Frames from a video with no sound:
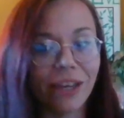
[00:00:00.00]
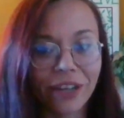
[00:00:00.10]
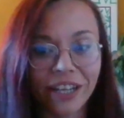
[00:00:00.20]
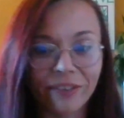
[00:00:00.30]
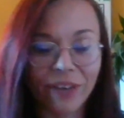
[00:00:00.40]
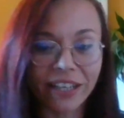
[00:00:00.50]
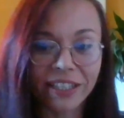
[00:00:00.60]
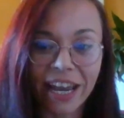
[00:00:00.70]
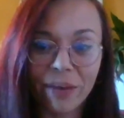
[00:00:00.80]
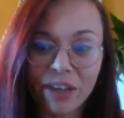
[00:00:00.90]

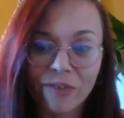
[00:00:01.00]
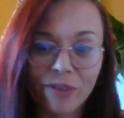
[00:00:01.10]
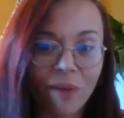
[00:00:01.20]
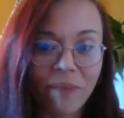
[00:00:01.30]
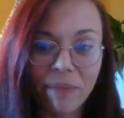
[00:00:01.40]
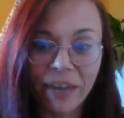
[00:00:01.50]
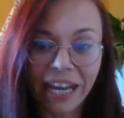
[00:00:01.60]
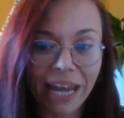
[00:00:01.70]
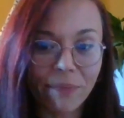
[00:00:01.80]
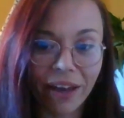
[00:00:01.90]
you've got maybe a
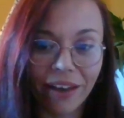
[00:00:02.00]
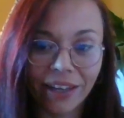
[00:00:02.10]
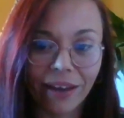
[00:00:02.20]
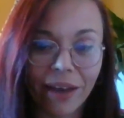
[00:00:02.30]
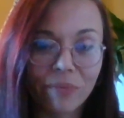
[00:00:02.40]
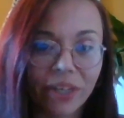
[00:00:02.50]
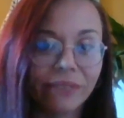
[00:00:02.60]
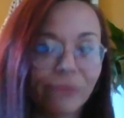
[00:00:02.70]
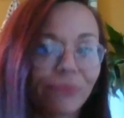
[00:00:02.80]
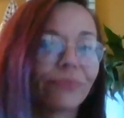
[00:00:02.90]
Labour
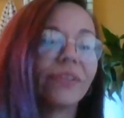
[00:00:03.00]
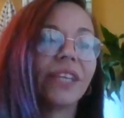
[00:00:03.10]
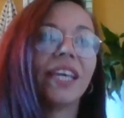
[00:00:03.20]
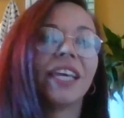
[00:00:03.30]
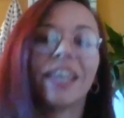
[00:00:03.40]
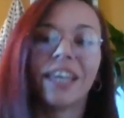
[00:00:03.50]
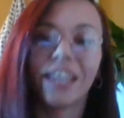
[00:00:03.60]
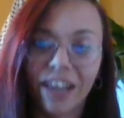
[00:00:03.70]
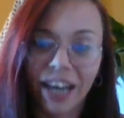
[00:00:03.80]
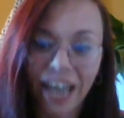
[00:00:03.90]
incumbent,
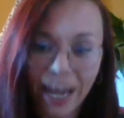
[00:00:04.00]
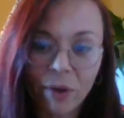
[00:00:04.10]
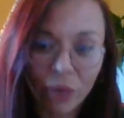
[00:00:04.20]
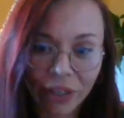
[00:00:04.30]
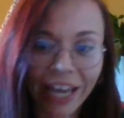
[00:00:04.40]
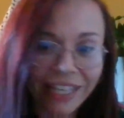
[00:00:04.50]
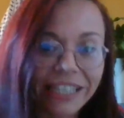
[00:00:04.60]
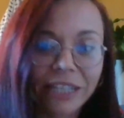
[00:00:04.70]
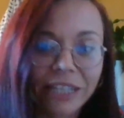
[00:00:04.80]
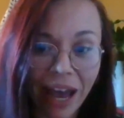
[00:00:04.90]
Labour will get
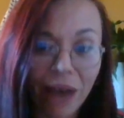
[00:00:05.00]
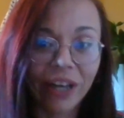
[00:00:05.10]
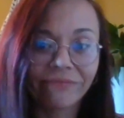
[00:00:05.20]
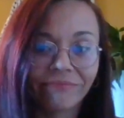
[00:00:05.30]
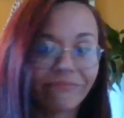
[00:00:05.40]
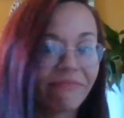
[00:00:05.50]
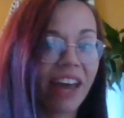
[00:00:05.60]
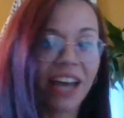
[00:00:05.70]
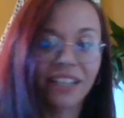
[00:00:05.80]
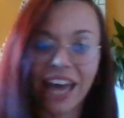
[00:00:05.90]
into power.
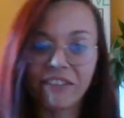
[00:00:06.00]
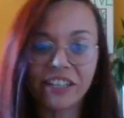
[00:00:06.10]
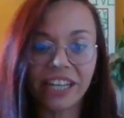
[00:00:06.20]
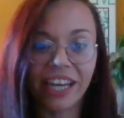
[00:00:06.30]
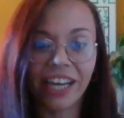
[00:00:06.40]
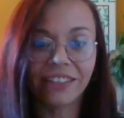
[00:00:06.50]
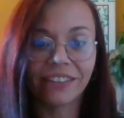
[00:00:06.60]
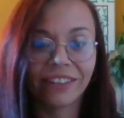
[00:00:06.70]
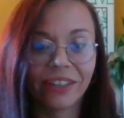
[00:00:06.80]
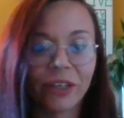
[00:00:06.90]
That's guaranteed.
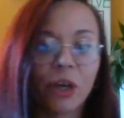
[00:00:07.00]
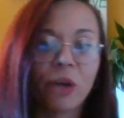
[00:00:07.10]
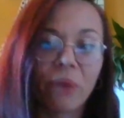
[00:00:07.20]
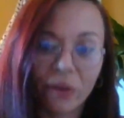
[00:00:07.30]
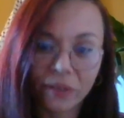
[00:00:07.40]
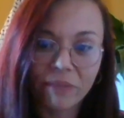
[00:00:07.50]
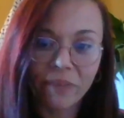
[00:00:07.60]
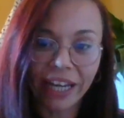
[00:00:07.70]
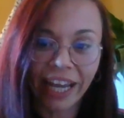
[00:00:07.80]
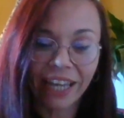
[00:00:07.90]
But
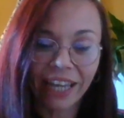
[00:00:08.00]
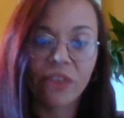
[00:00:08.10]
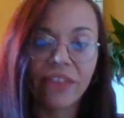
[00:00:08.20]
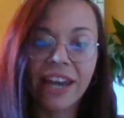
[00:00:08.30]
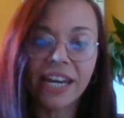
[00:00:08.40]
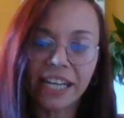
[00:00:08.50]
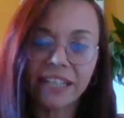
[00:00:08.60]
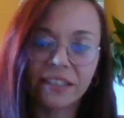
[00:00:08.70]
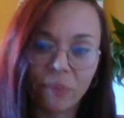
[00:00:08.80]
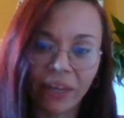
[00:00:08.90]
ultimately, there
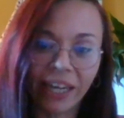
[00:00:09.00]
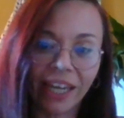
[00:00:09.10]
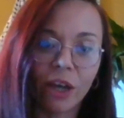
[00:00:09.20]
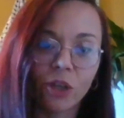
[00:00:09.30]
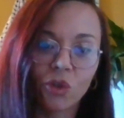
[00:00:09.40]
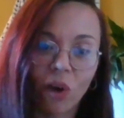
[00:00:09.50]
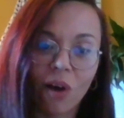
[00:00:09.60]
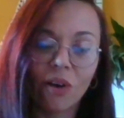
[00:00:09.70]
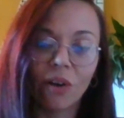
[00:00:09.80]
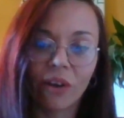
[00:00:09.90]
needs to be a
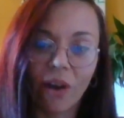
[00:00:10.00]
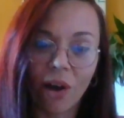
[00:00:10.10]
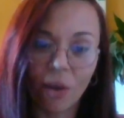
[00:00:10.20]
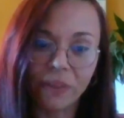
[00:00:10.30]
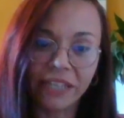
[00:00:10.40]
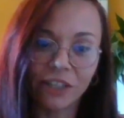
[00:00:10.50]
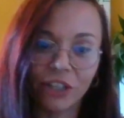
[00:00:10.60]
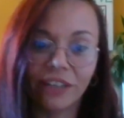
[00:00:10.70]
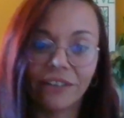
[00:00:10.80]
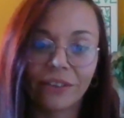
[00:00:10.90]
strong
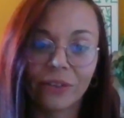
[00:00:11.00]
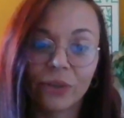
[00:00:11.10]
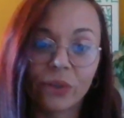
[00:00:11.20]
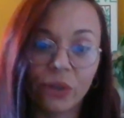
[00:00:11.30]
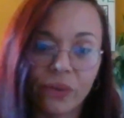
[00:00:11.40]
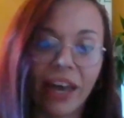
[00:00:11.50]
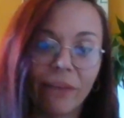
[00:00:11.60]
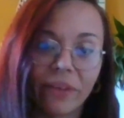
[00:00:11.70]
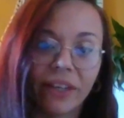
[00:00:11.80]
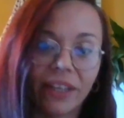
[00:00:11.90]
opposition to
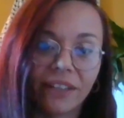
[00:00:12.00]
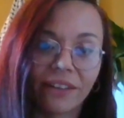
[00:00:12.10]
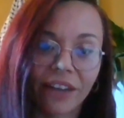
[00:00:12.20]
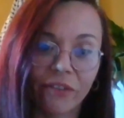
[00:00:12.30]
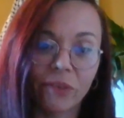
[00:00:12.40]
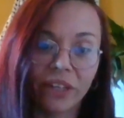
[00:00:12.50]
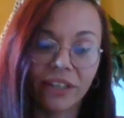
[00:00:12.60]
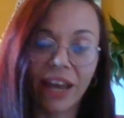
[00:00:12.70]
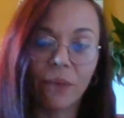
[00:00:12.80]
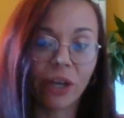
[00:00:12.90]
them in
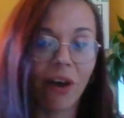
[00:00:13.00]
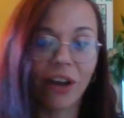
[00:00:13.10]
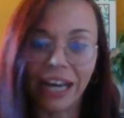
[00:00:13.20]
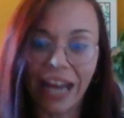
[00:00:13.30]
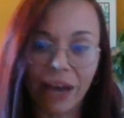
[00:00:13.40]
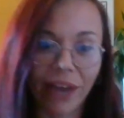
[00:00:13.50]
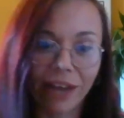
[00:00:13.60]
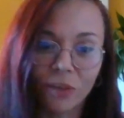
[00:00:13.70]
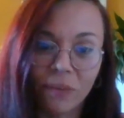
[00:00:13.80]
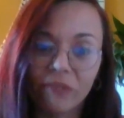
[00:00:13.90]
government. And we can't allow
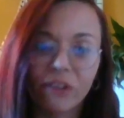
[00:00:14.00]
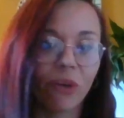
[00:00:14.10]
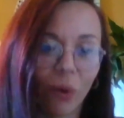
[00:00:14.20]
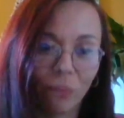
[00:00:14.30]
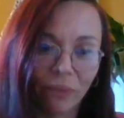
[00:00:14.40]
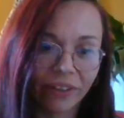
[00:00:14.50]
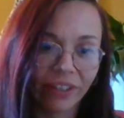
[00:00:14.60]
that to be Reform.